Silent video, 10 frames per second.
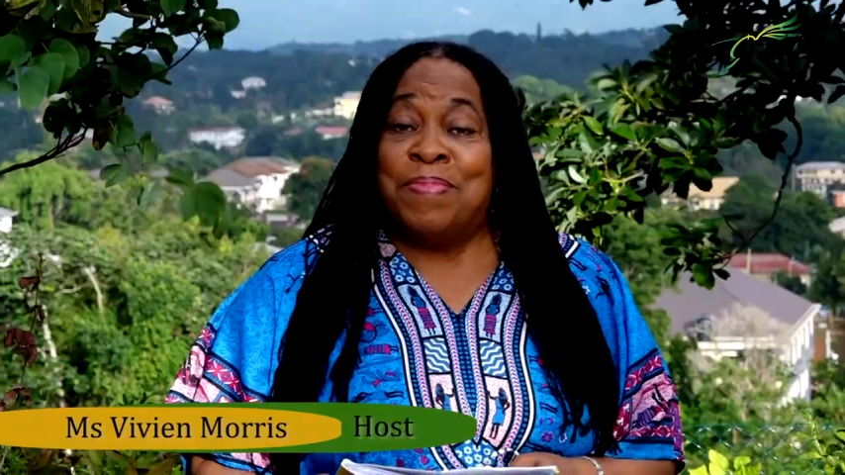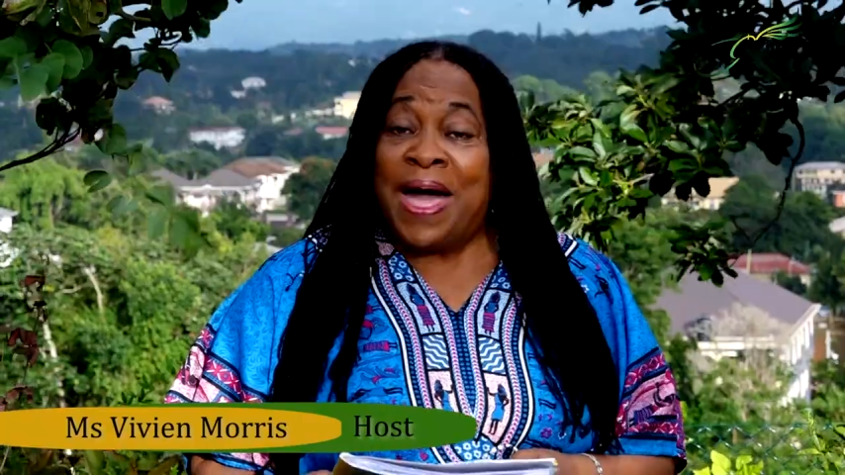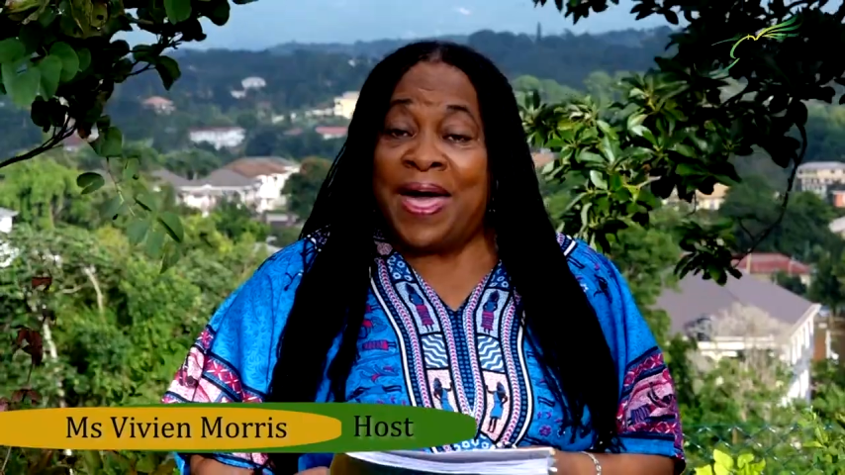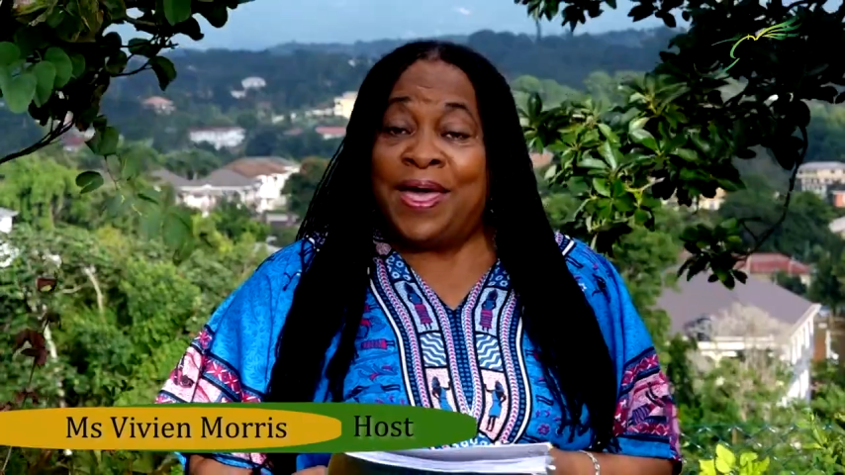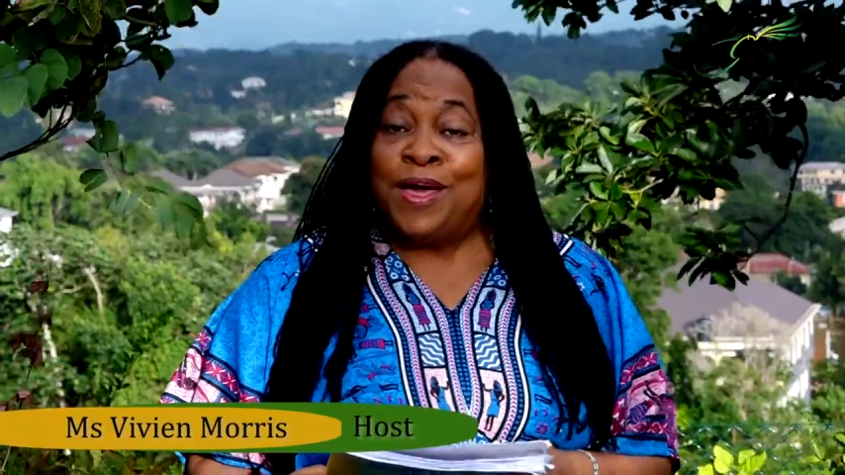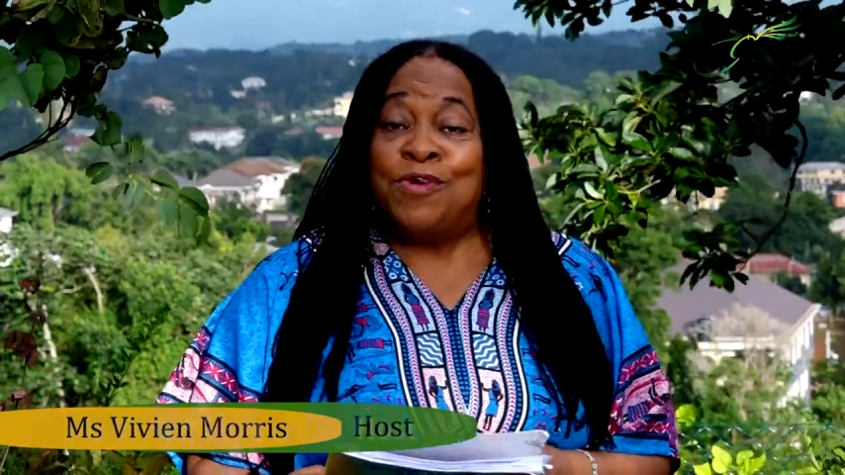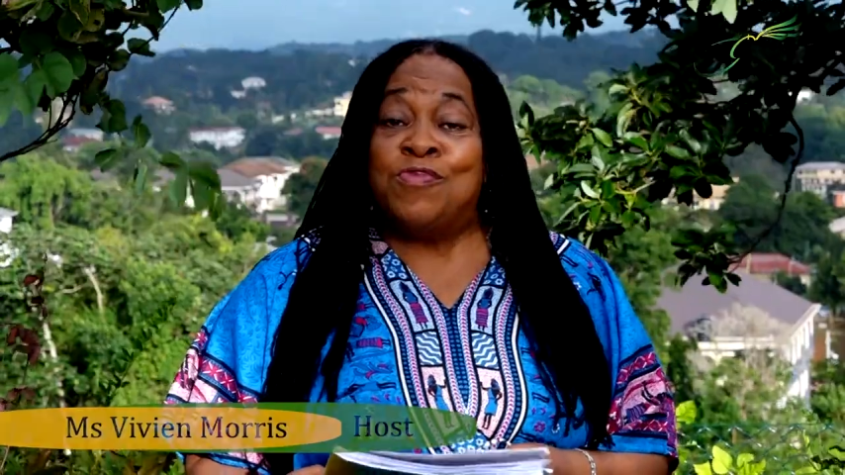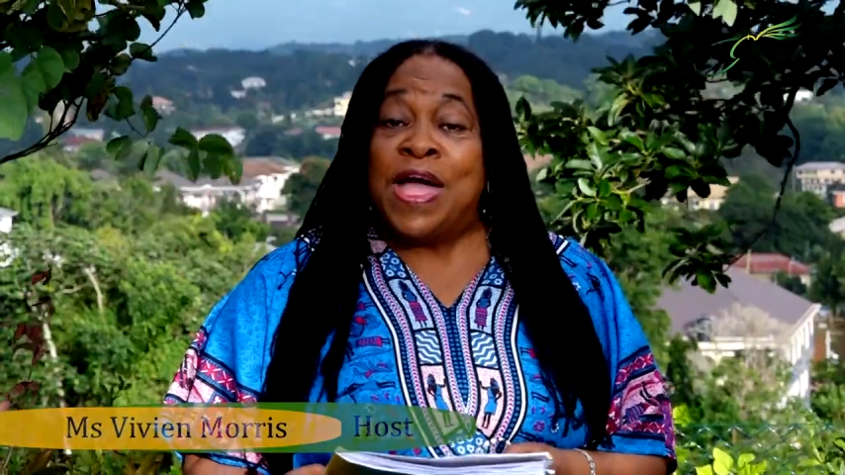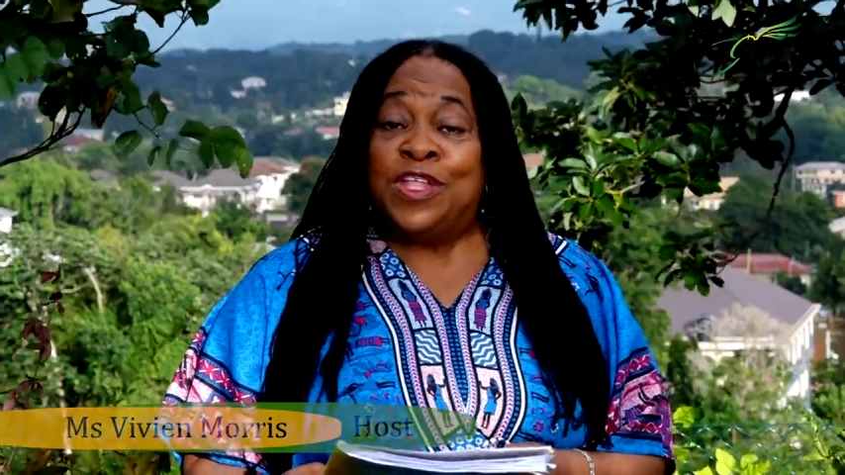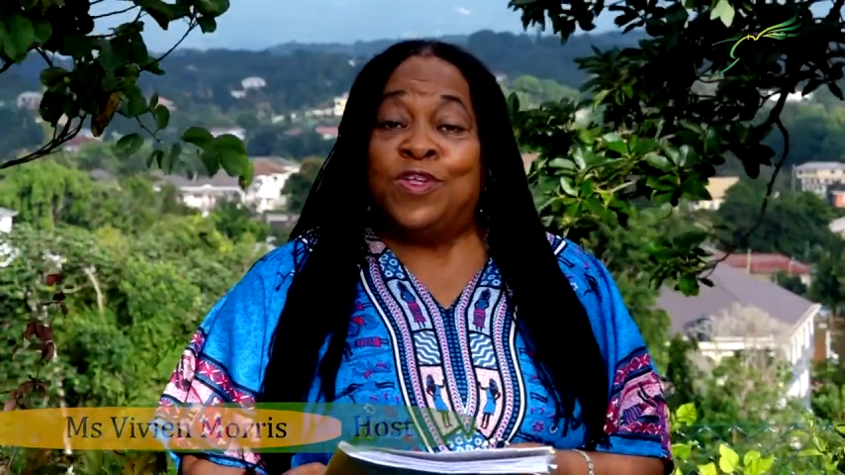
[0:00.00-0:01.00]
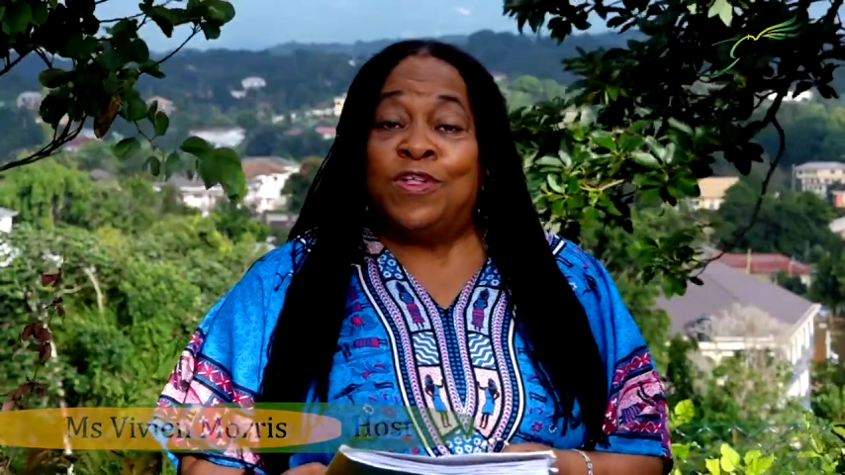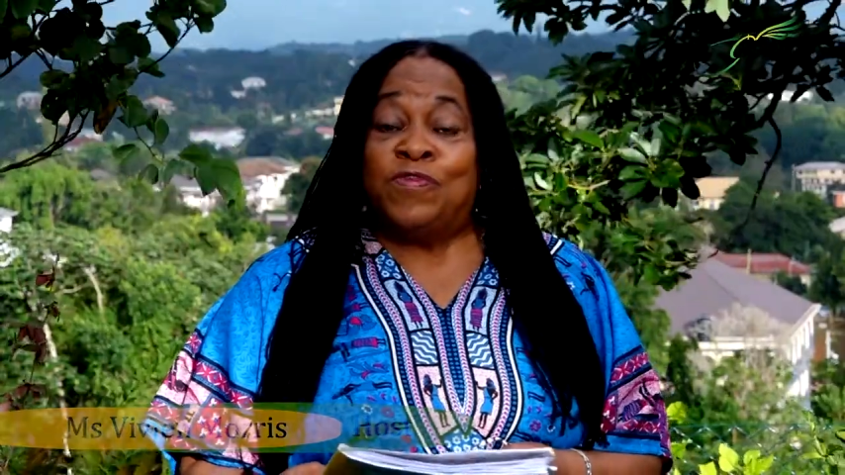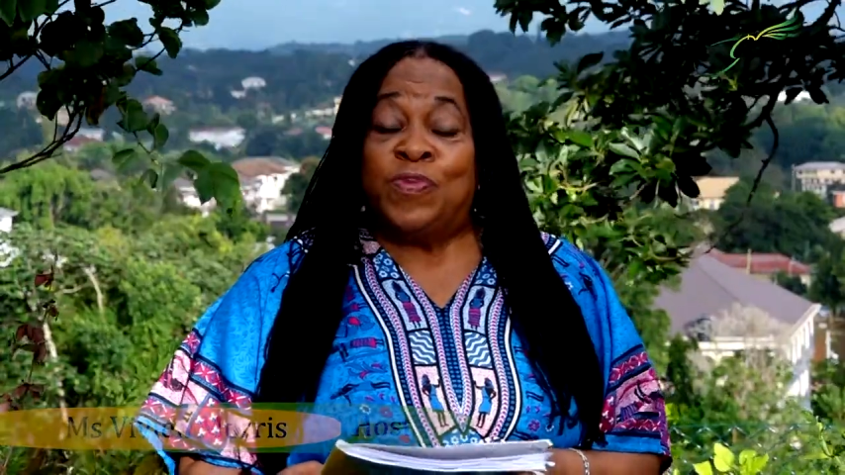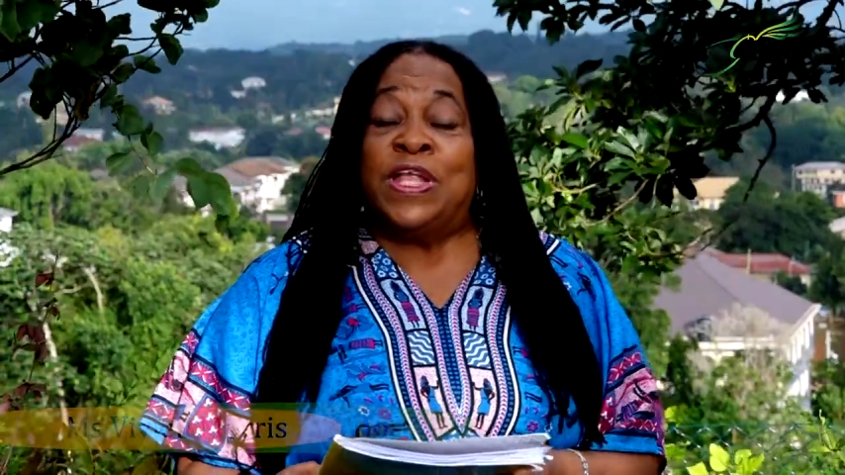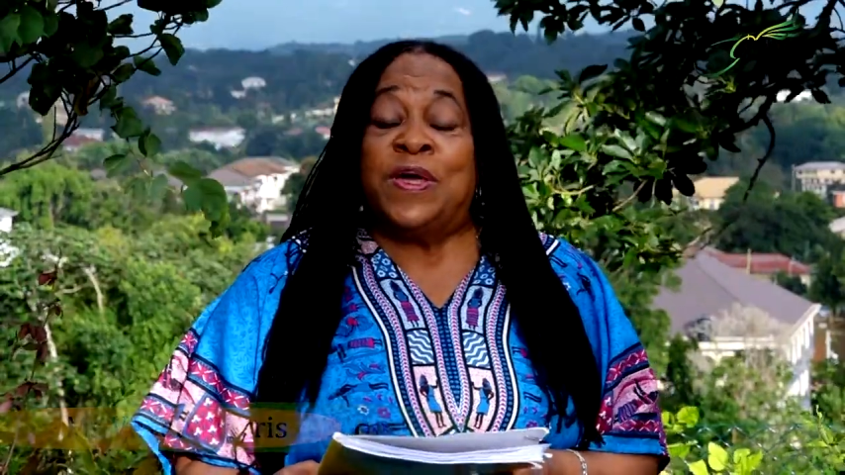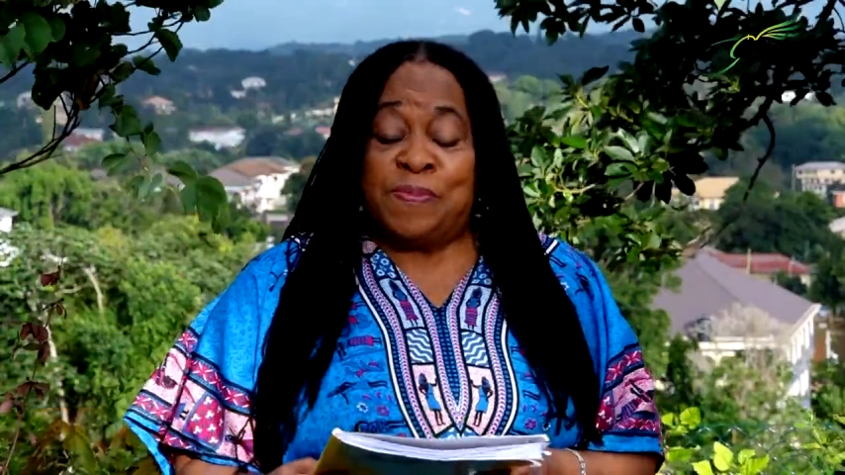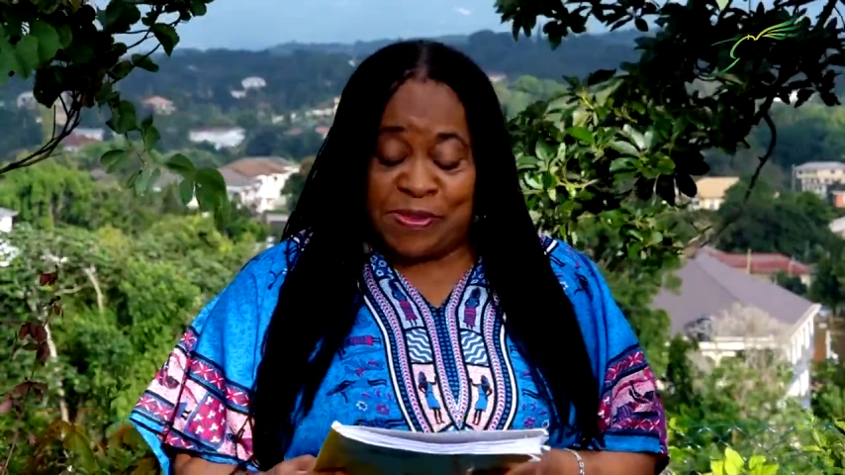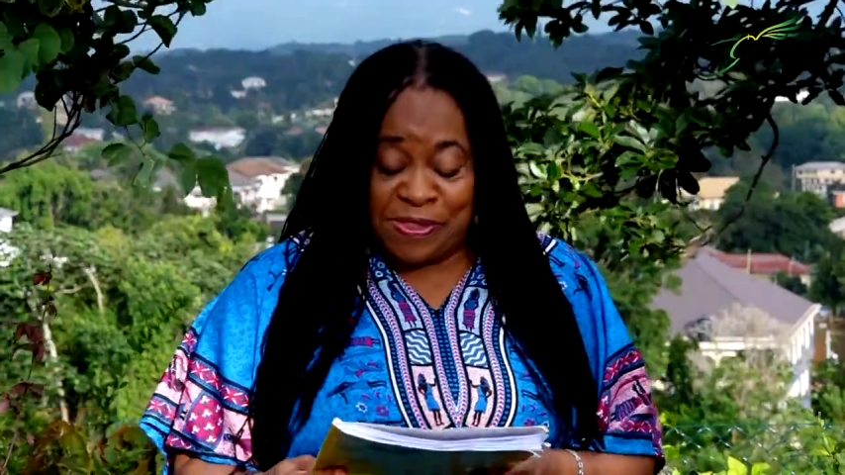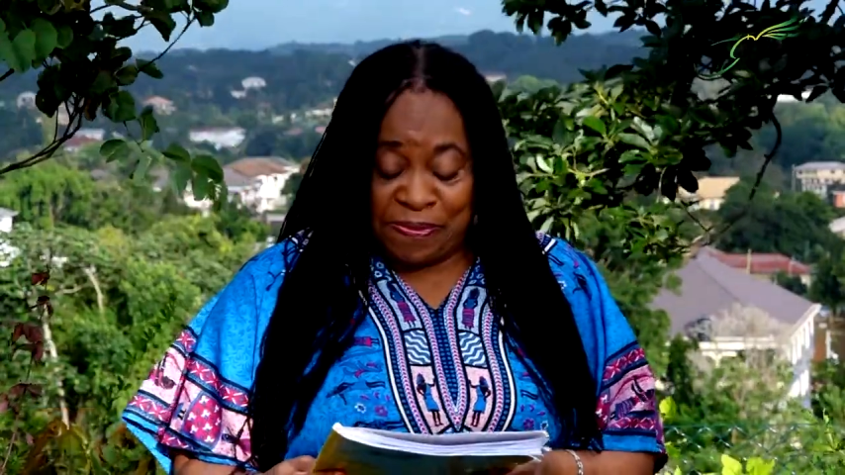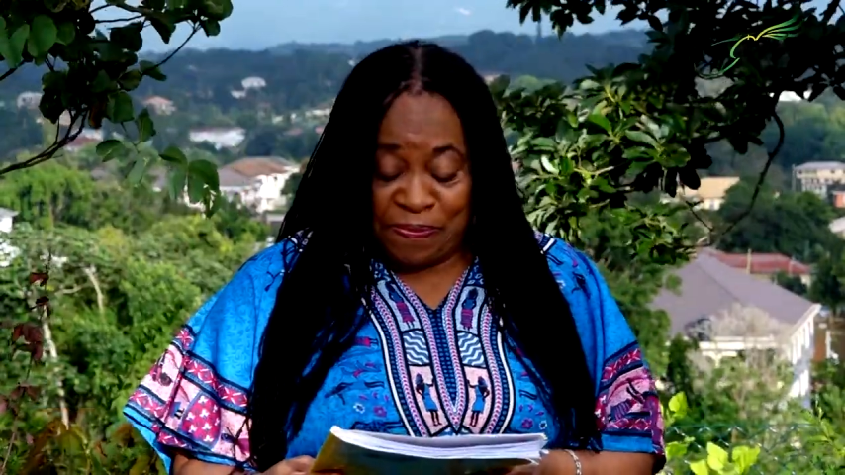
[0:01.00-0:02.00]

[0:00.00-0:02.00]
by Randolph Williams.